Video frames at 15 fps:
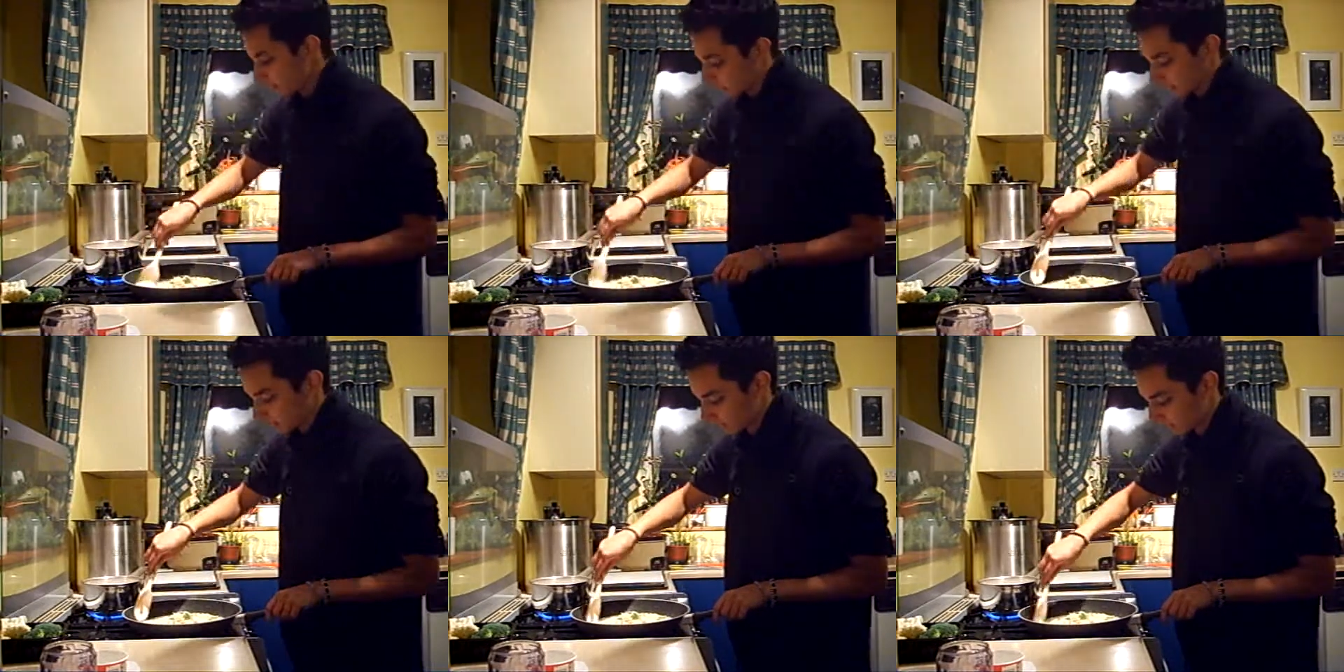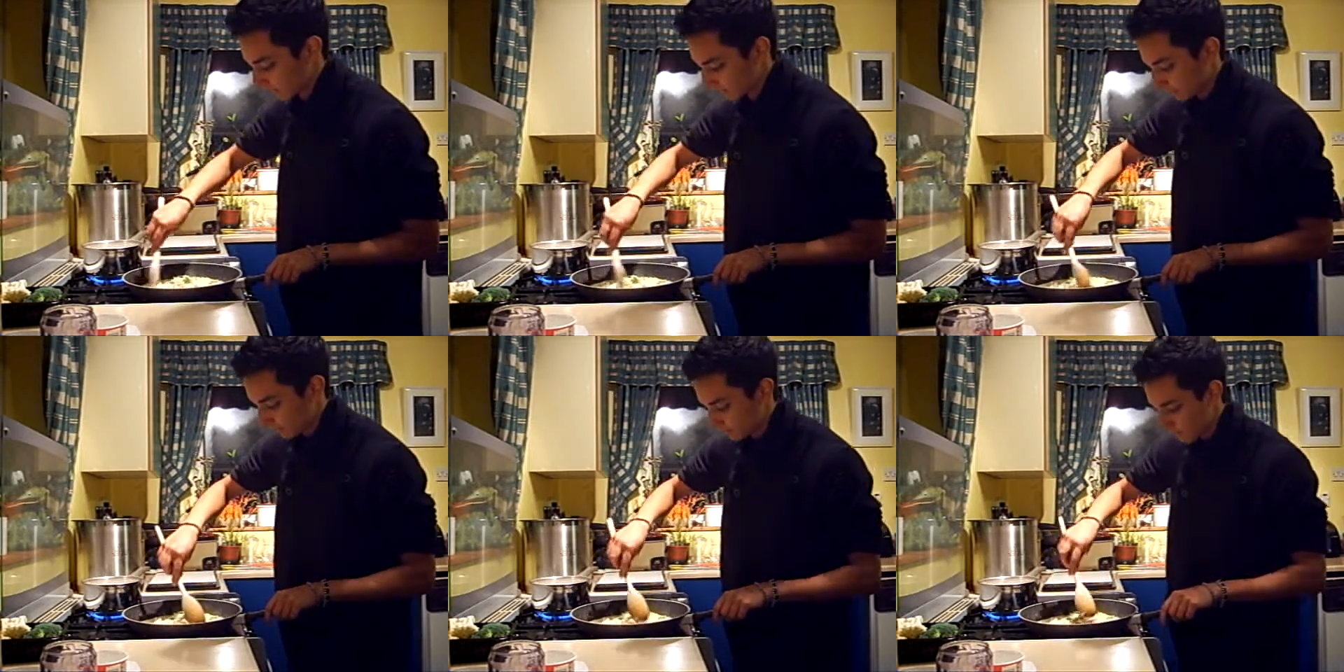the
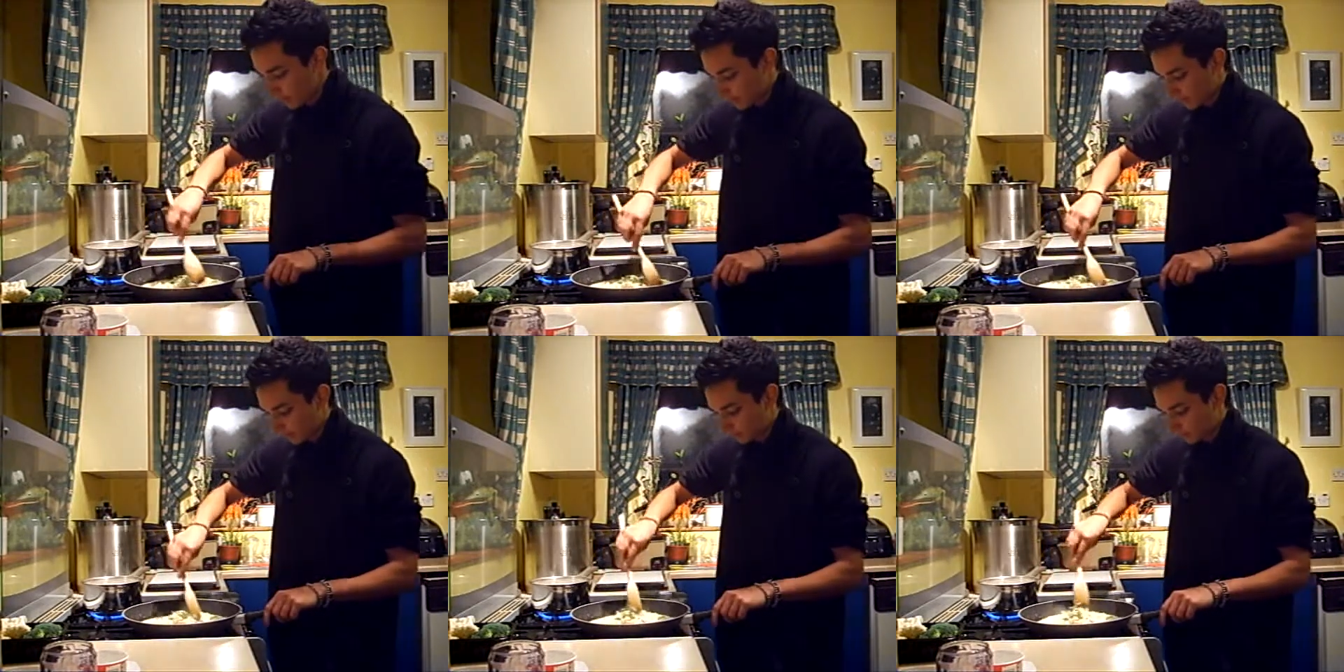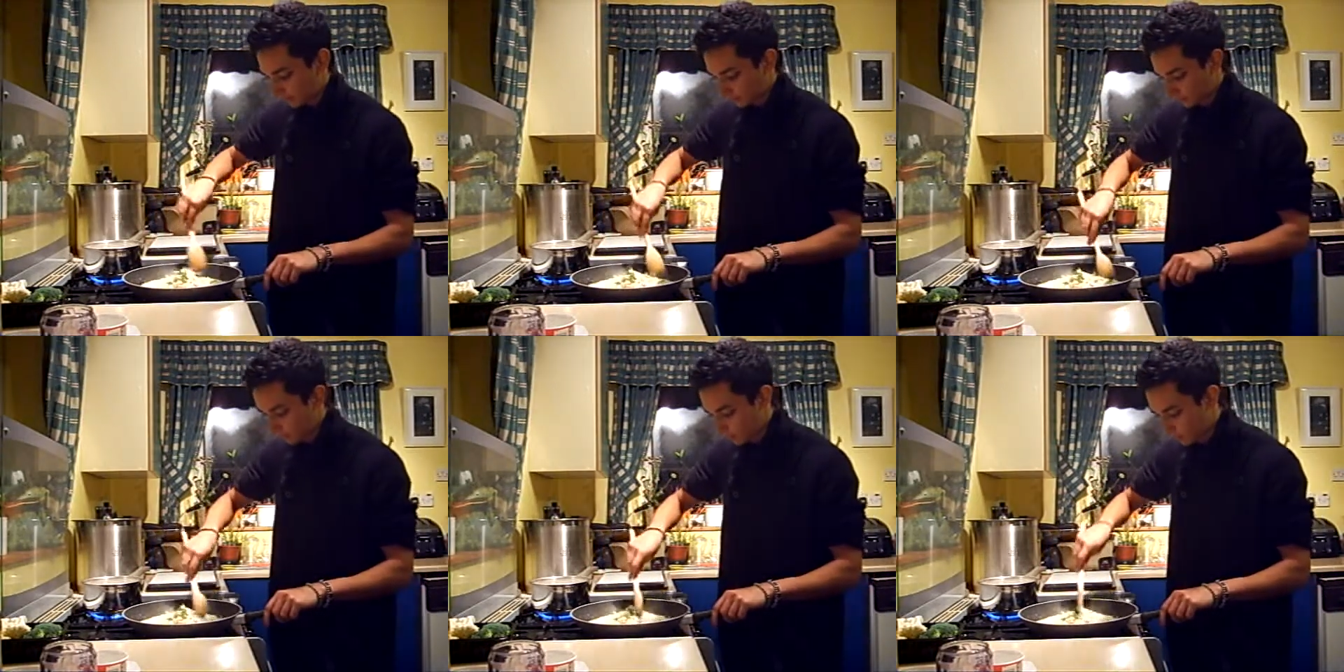cheese to melt into the
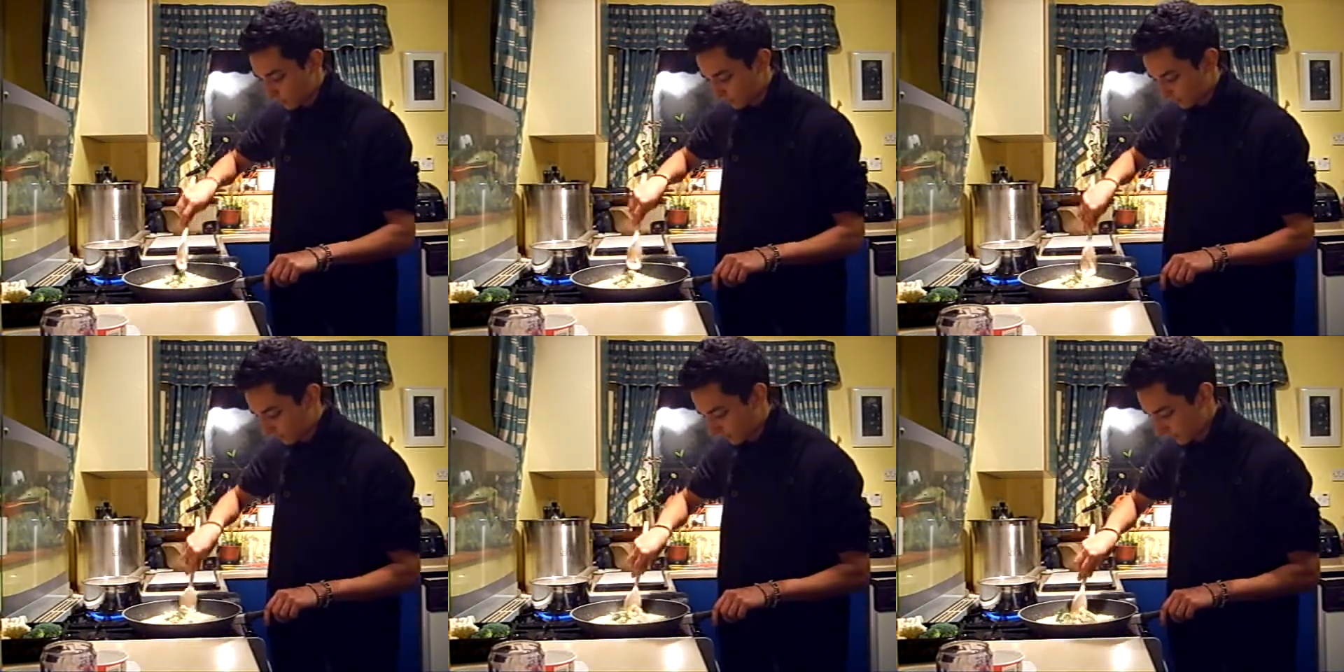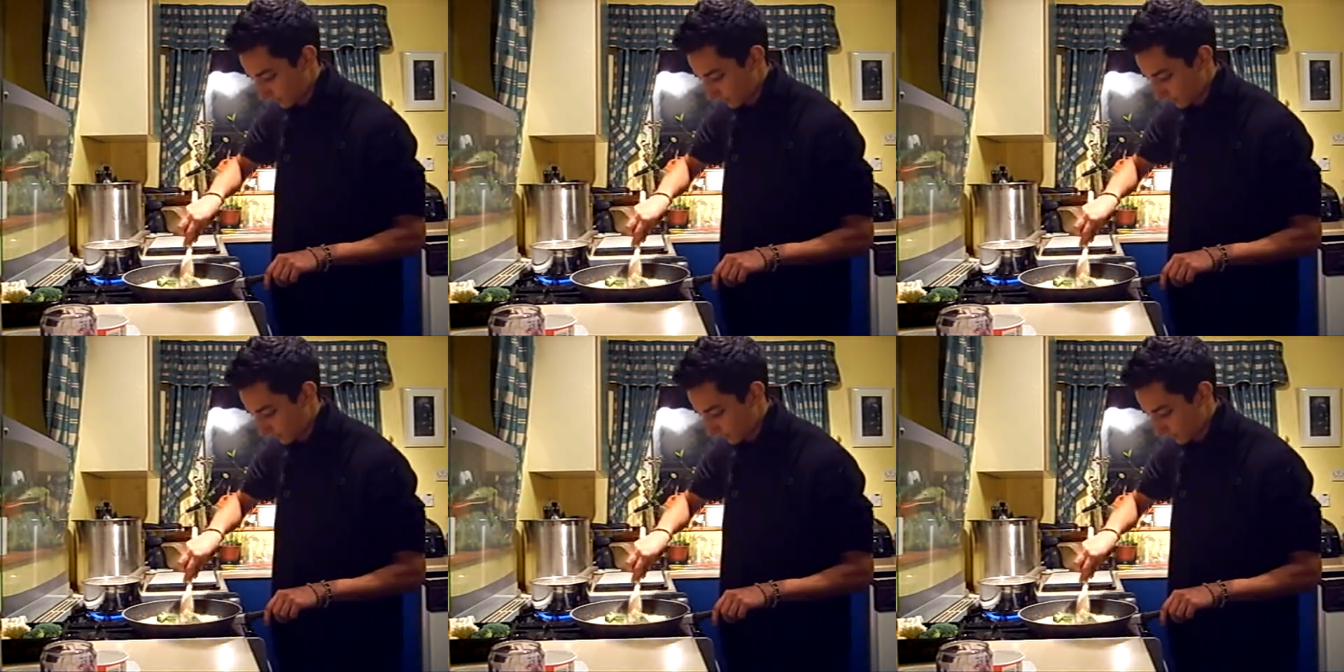sauce,